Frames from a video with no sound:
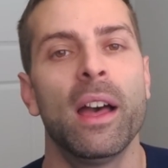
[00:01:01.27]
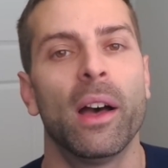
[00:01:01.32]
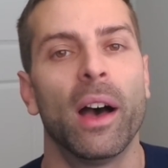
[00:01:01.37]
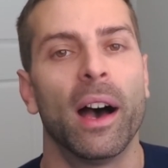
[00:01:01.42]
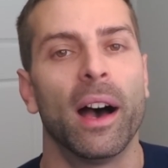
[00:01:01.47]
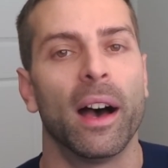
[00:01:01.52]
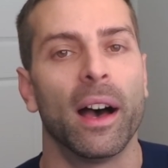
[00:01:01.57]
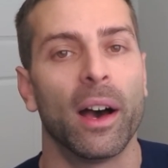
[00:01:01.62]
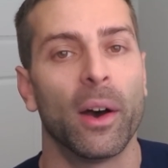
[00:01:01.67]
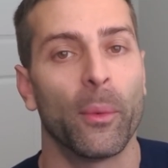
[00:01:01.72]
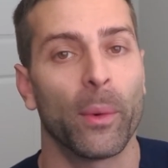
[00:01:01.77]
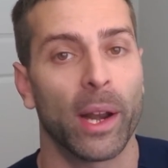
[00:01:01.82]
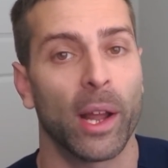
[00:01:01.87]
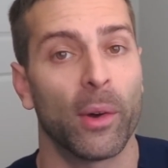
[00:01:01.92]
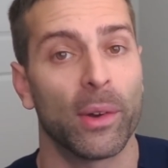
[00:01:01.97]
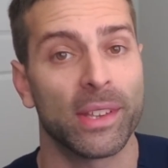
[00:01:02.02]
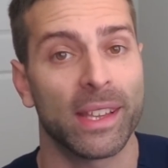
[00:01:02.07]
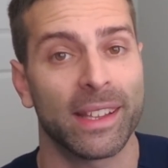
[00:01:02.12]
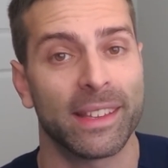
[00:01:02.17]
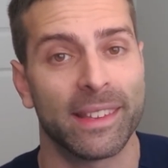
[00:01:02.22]
Uh, what I
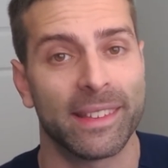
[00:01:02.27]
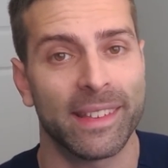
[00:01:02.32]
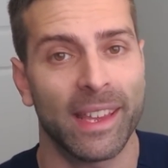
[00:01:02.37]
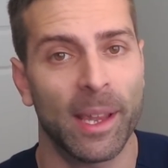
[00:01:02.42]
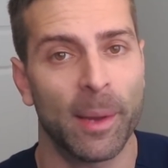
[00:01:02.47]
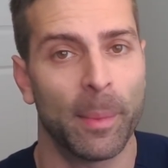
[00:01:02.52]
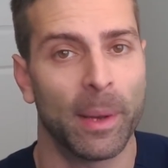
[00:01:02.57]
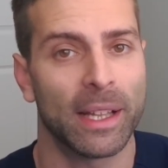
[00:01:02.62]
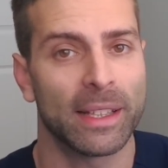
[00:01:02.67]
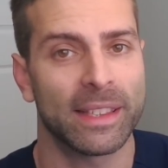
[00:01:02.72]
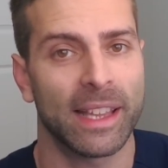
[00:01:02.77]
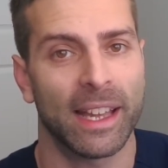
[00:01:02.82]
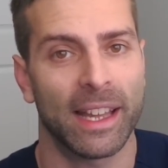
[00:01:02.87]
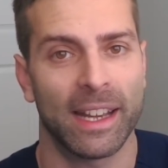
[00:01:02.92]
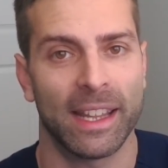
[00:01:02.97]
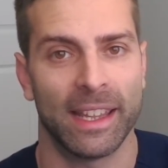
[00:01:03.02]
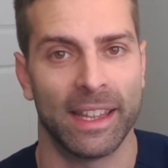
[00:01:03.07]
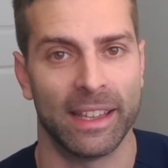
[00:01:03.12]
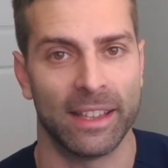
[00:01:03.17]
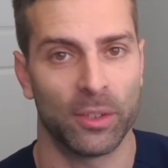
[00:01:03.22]
always like to say about
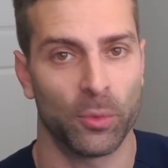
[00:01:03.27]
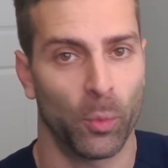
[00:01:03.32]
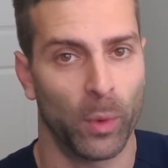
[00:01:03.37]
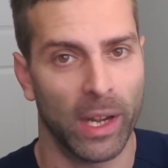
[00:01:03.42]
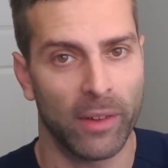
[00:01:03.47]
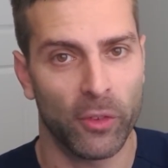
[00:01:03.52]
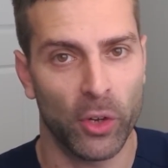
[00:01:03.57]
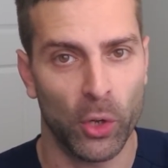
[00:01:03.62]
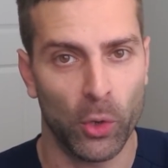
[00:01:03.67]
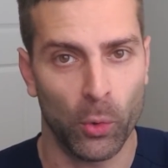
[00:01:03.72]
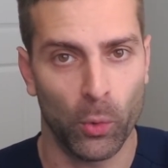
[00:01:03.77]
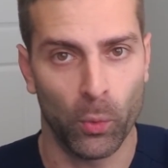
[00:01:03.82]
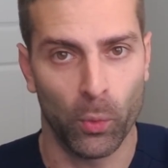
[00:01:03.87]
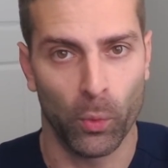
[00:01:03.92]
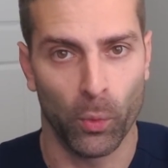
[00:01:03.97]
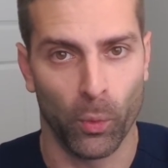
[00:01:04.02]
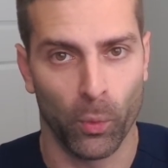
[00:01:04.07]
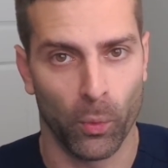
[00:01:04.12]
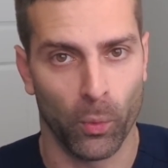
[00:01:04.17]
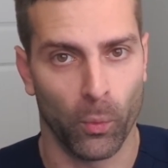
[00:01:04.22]
that is whenever
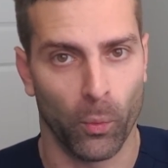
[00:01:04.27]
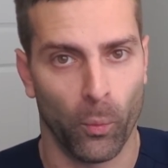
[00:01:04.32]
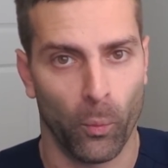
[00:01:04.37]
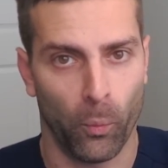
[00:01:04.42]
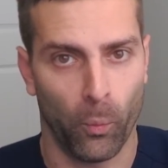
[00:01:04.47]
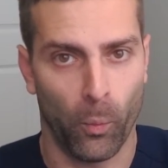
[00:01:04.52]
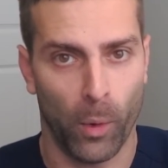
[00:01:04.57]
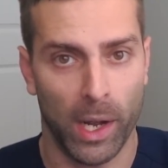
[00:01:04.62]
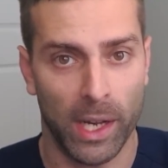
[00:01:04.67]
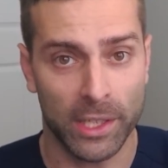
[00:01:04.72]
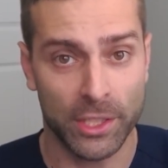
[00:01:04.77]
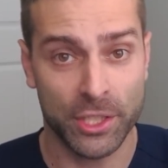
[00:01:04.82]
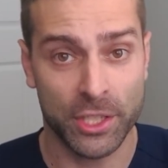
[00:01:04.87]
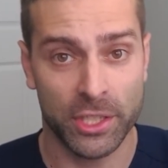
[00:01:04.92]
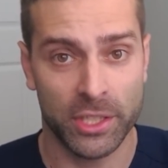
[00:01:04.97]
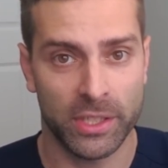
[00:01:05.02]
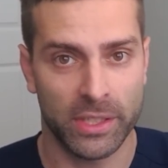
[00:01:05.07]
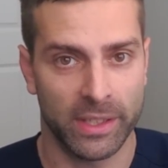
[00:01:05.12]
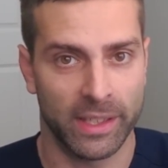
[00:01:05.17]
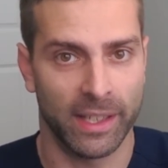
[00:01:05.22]
you
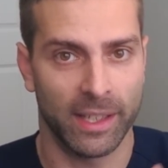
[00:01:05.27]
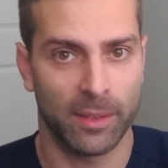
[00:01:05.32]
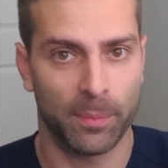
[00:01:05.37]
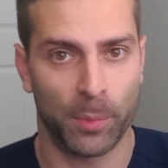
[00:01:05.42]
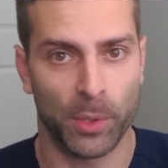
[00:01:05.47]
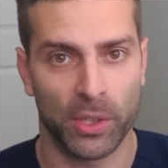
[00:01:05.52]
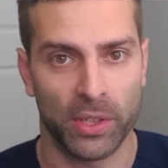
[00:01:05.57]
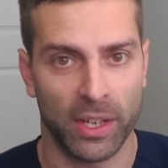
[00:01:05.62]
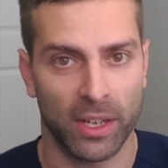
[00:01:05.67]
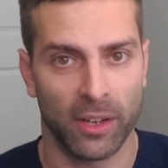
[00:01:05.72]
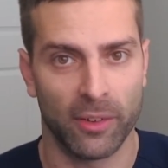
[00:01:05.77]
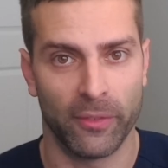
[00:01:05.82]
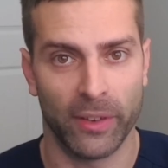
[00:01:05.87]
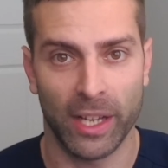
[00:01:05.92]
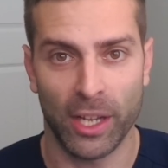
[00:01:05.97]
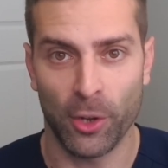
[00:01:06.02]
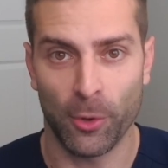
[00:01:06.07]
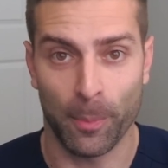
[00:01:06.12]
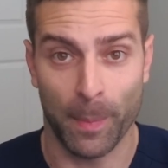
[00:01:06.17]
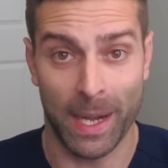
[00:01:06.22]
watch this particular
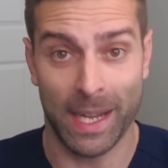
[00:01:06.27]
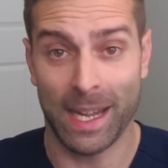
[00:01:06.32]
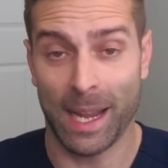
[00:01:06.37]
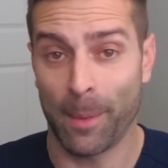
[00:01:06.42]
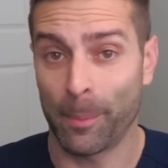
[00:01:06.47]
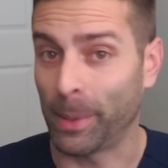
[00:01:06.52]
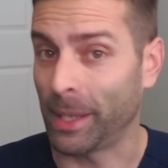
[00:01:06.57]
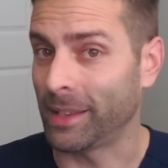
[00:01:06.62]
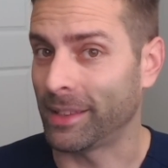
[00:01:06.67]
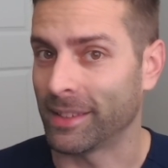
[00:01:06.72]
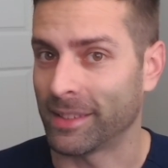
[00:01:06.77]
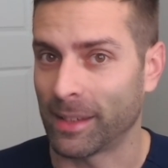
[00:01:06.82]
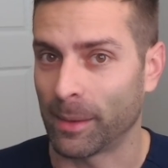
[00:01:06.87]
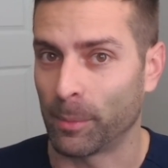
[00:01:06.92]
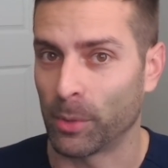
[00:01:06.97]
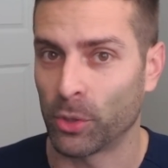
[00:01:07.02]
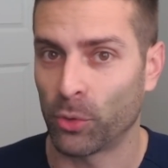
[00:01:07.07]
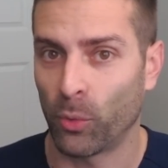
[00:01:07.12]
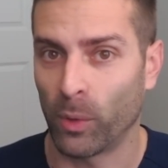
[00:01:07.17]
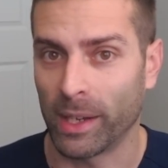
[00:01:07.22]
video might not be
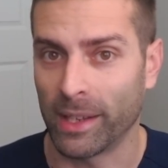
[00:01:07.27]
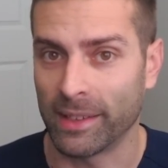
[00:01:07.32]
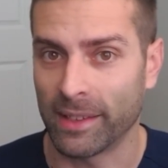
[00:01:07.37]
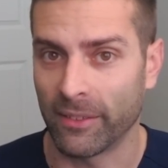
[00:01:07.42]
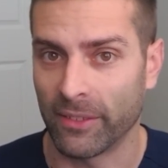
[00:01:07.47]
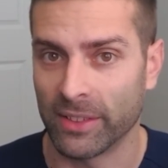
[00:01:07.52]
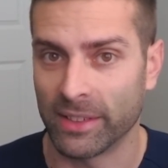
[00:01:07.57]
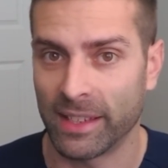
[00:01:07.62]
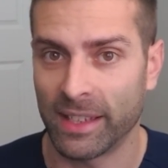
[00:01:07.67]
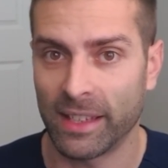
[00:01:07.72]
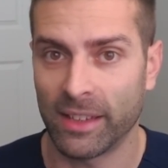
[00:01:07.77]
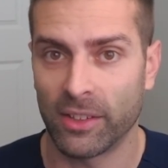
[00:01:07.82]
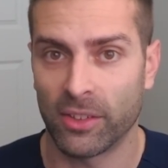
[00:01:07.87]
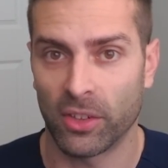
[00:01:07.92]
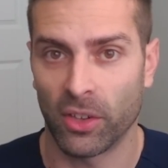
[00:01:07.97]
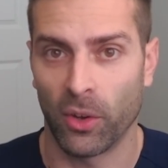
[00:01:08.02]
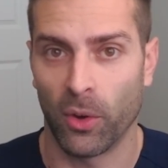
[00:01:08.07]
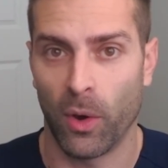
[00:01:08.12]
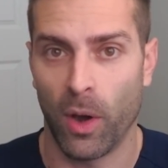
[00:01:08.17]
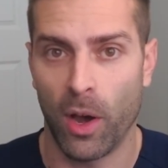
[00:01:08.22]
December 2017,
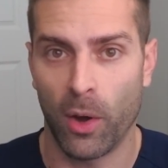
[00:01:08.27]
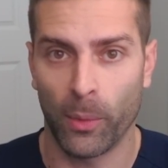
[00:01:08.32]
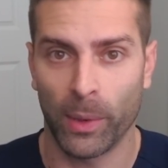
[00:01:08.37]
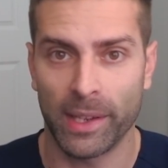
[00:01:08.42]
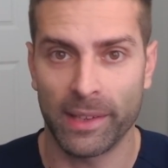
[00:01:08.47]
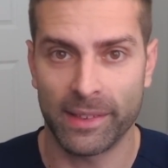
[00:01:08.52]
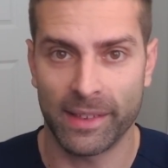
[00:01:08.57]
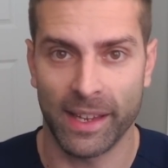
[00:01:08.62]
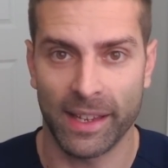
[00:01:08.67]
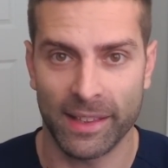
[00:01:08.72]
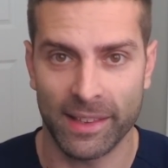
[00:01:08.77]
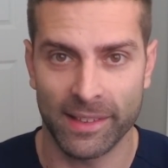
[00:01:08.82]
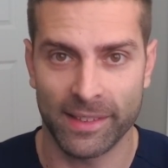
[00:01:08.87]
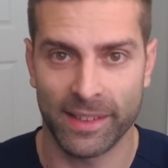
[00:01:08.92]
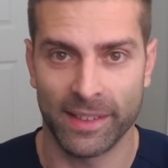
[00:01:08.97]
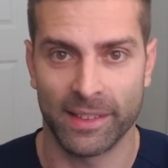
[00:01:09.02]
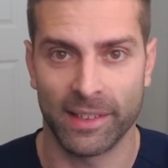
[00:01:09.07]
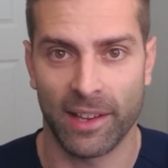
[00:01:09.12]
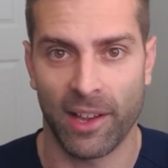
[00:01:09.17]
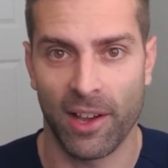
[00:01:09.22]
so always take this
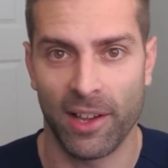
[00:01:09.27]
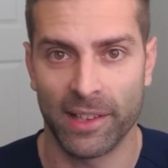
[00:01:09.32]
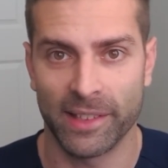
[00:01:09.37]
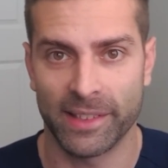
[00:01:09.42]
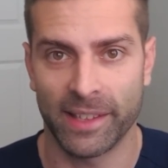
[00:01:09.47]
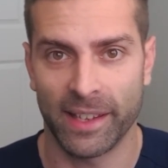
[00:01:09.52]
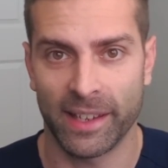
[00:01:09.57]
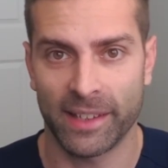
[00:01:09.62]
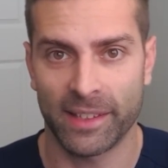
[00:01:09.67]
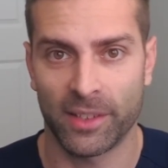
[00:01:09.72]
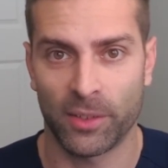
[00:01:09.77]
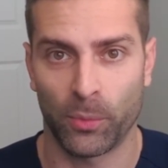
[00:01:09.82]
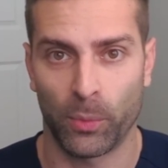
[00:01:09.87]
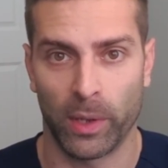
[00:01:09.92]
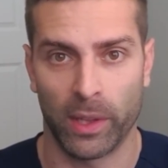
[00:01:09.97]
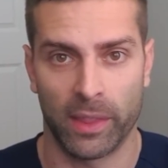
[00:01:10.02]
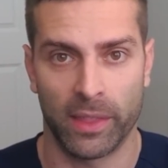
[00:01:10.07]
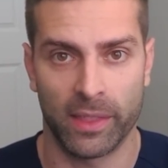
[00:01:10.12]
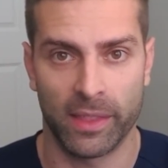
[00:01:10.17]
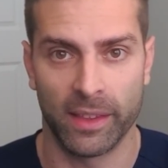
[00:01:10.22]
into context
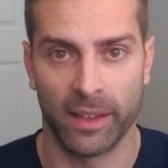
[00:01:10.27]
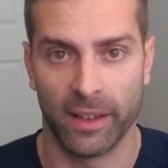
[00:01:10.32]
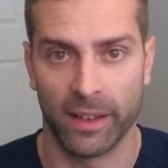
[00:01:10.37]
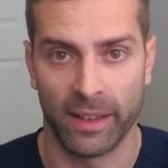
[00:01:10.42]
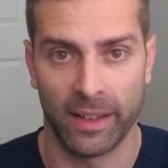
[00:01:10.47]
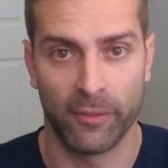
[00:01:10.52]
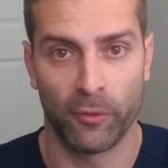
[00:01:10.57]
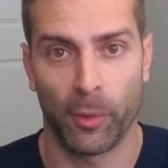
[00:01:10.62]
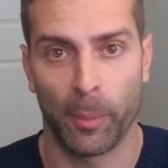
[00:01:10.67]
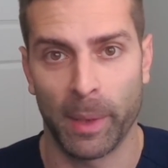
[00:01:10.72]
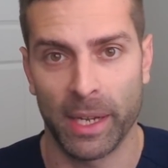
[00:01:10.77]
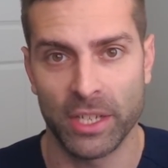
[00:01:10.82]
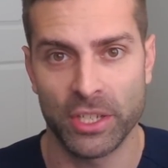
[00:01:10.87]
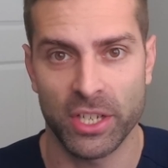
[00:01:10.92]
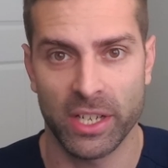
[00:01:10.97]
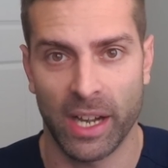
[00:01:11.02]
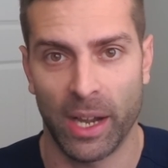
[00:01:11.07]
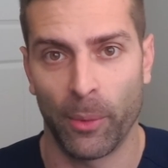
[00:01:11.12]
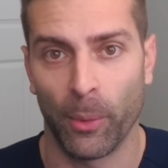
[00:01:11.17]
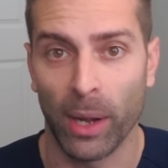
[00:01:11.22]
with the
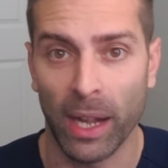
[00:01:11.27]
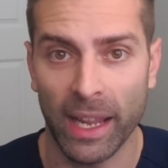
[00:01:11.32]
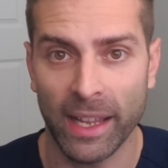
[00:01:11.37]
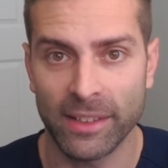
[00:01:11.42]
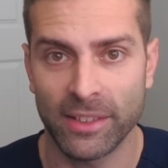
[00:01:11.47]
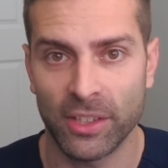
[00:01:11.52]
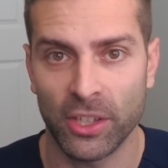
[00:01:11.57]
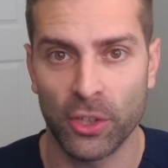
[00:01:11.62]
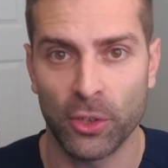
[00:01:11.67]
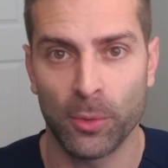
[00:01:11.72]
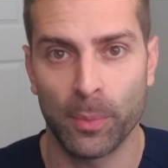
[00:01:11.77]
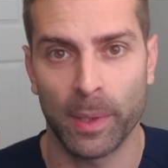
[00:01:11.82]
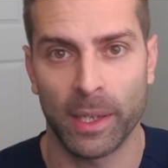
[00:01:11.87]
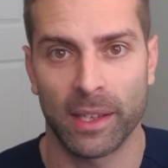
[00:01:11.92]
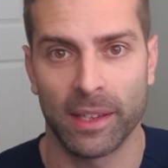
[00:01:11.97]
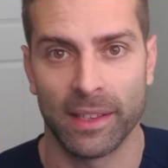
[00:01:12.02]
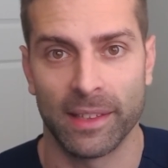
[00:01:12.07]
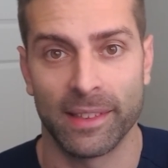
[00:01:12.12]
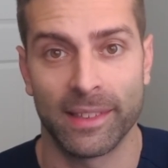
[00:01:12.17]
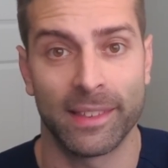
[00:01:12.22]
information I relate to you
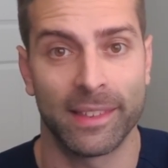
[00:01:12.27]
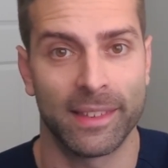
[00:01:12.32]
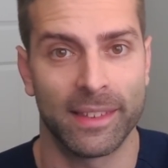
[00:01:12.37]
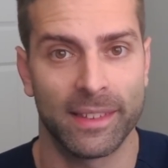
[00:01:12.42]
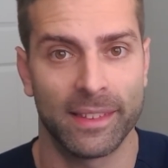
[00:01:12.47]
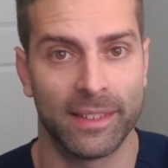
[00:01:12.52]
because